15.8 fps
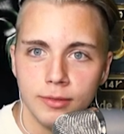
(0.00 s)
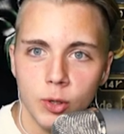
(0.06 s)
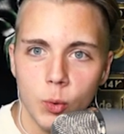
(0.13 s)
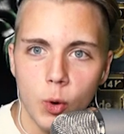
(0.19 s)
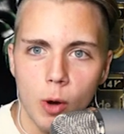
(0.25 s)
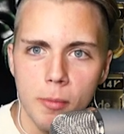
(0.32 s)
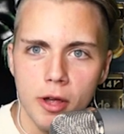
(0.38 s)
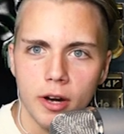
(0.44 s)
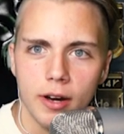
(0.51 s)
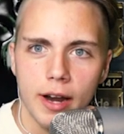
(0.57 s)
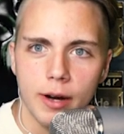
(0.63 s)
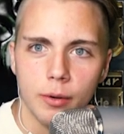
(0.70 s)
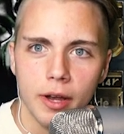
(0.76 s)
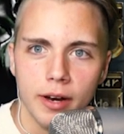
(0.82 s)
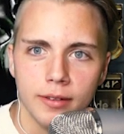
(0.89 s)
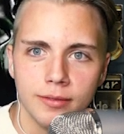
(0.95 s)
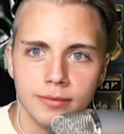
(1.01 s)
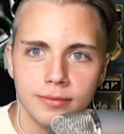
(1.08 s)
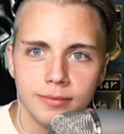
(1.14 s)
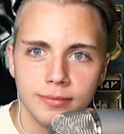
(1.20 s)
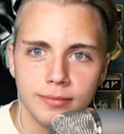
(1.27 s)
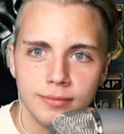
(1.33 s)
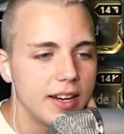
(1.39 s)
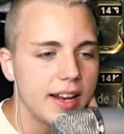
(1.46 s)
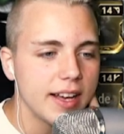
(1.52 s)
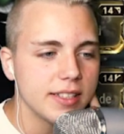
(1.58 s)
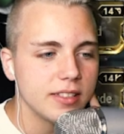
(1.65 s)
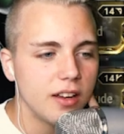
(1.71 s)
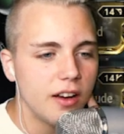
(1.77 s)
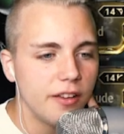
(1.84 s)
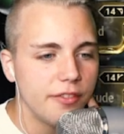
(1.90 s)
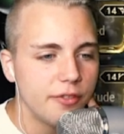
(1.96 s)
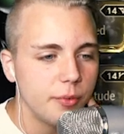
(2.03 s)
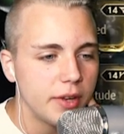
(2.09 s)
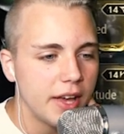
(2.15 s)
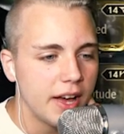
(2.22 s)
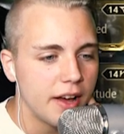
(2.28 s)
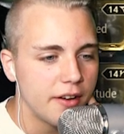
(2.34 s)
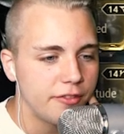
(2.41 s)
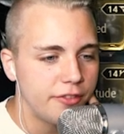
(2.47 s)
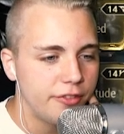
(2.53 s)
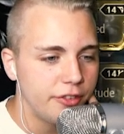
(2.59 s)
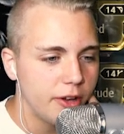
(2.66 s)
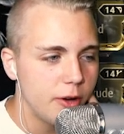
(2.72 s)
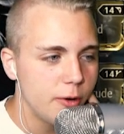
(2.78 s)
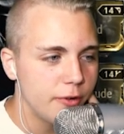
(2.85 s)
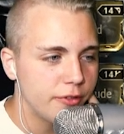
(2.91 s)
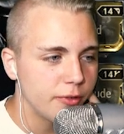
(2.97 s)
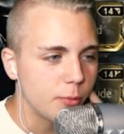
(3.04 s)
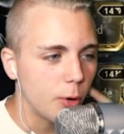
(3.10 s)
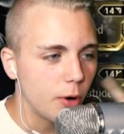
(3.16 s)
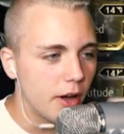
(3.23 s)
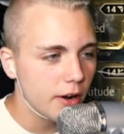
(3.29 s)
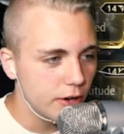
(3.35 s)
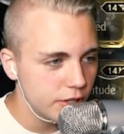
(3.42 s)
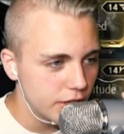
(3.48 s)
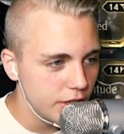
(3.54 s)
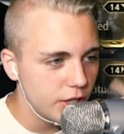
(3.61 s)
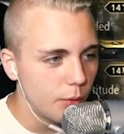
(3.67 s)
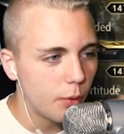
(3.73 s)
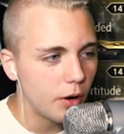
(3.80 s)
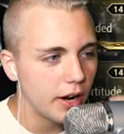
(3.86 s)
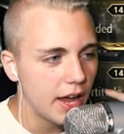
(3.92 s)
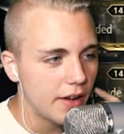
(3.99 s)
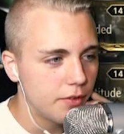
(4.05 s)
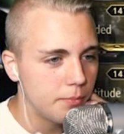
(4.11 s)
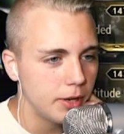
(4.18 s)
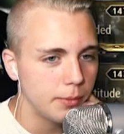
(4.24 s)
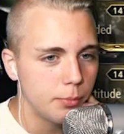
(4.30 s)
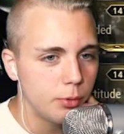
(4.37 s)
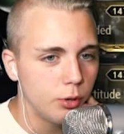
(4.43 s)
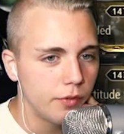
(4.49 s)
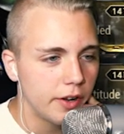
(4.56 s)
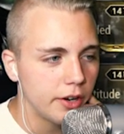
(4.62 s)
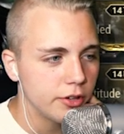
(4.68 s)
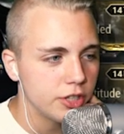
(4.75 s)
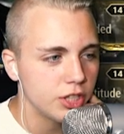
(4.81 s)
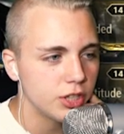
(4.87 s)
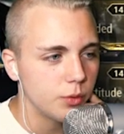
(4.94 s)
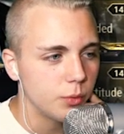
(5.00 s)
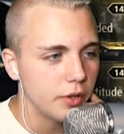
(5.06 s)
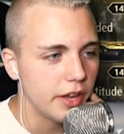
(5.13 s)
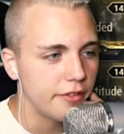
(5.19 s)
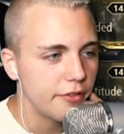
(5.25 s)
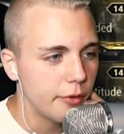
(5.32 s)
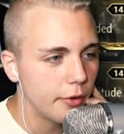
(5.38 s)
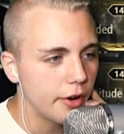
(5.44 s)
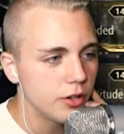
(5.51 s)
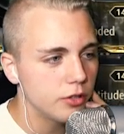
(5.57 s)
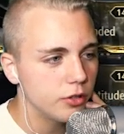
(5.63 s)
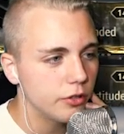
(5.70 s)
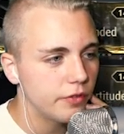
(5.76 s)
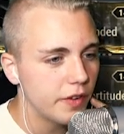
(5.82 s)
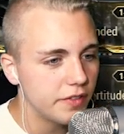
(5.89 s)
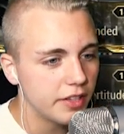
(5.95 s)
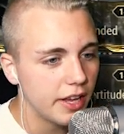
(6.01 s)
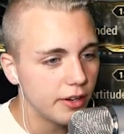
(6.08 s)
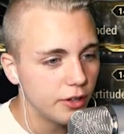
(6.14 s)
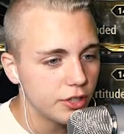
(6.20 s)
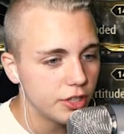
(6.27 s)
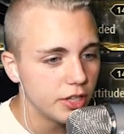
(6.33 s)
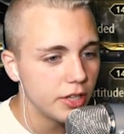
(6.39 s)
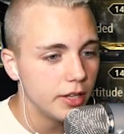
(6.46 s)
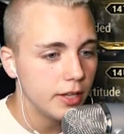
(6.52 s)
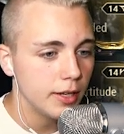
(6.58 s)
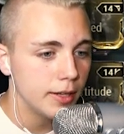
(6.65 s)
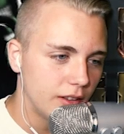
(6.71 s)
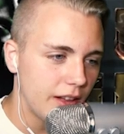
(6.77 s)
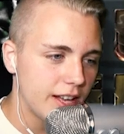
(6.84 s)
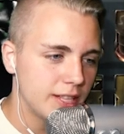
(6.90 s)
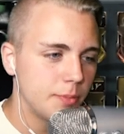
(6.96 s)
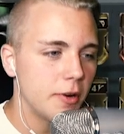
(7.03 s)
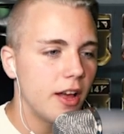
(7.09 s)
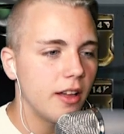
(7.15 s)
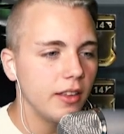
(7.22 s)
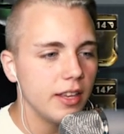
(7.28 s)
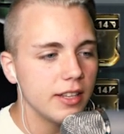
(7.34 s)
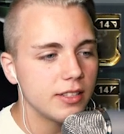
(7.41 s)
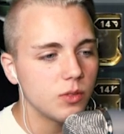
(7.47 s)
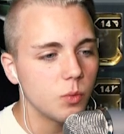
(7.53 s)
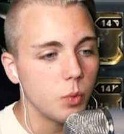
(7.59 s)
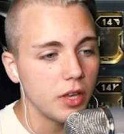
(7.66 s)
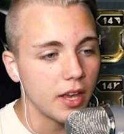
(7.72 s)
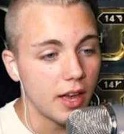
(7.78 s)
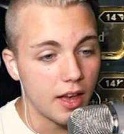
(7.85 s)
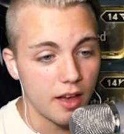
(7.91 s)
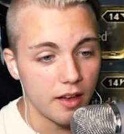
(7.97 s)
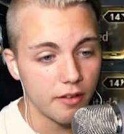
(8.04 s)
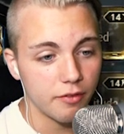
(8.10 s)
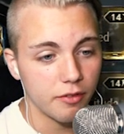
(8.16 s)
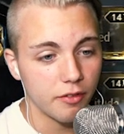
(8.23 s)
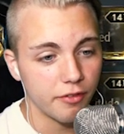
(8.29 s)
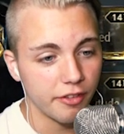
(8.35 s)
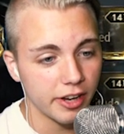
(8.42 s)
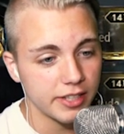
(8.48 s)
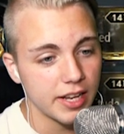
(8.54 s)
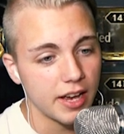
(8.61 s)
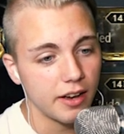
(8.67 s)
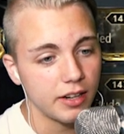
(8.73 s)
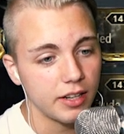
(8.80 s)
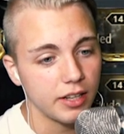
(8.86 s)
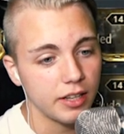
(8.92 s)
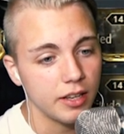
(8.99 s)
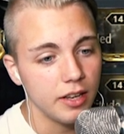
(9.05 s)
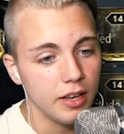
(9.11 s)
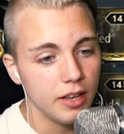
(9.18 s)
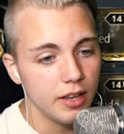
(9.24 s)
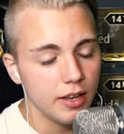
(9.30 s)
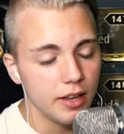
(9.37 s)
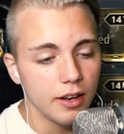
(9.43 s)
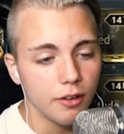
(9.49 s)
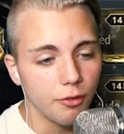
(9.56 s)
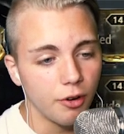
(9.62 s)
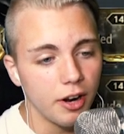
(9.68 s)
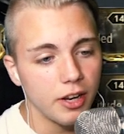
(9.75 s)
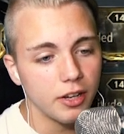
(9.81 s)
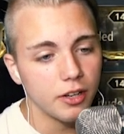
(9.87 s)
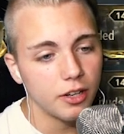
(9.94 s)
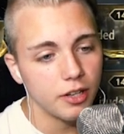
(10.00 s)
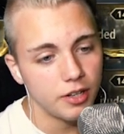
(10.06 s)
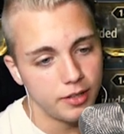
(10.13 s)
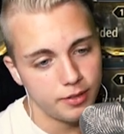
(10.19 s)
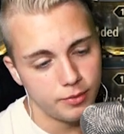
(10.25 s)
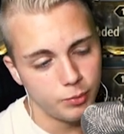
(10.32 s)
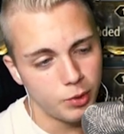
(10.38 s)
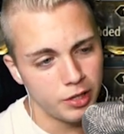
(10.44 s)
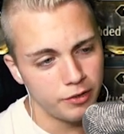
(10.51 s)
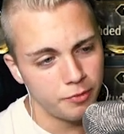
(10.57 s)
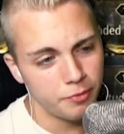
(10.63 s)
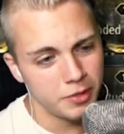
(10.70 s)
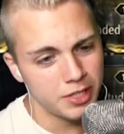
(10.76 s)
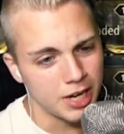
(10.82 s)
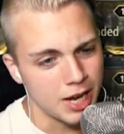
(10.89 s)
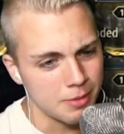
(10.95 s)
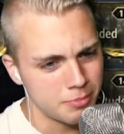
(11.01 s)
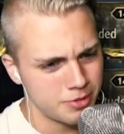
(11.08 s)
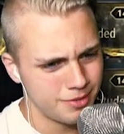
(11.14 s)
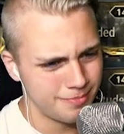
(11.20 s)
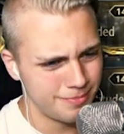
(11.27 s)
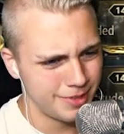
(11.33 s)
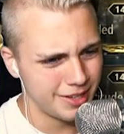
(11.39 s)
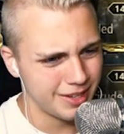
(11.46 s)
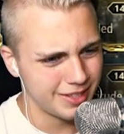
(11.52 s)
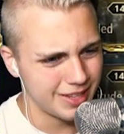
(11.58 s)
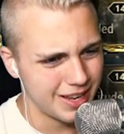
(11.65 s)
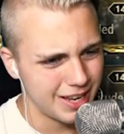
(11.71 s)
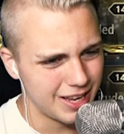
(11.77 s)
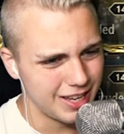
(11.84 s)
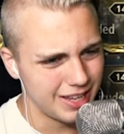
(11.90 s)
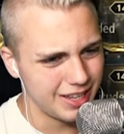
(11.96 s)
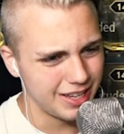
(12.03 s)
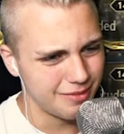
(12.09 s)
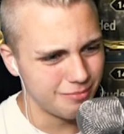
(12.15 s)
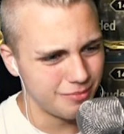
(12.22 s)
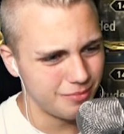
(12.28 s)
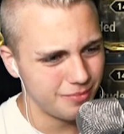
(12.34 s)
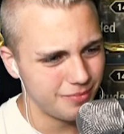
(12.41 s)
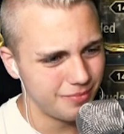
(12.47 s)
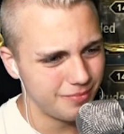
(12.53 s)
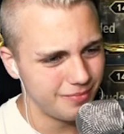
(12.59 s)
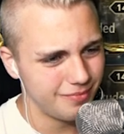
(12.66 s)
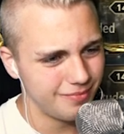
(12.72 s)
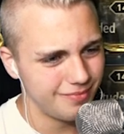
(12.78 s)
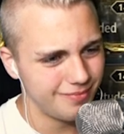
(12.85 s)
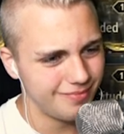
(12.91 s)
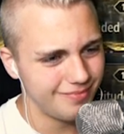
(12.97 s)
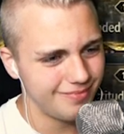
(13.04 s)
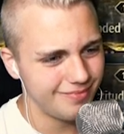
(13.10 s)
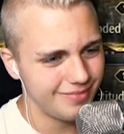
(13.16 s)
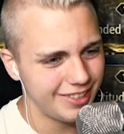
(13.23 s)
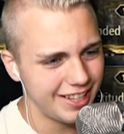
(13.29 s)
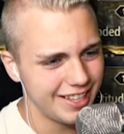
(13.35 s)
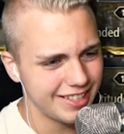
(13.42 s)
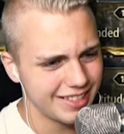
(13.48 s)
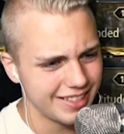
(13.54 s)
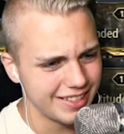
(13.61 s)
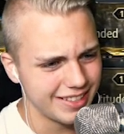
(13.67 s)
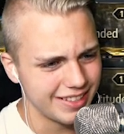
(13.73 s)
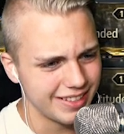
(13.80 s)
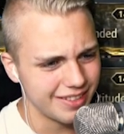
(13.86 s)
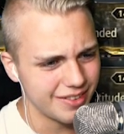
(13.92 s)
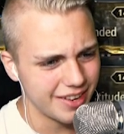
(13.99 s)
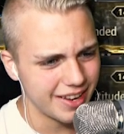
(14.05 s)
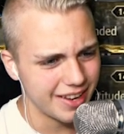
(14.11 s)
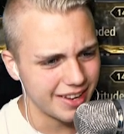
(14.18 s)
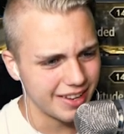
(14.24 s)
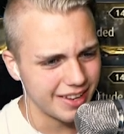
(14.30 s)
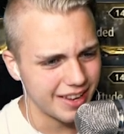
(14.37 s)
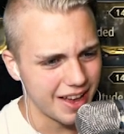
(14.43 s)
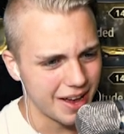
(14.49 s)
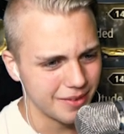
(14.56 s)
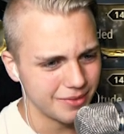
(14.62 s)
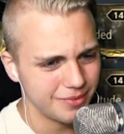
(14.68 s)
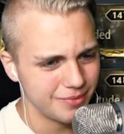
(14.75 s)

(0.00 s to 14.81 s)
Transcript: Quote me on it, I don't care. Next off, we have flow for more energy. You want to have a big pool of energy, so we have 450 energy. Last but not least, we have vitality. Rank 1 from the top, because I am lazy. Okay, yeah.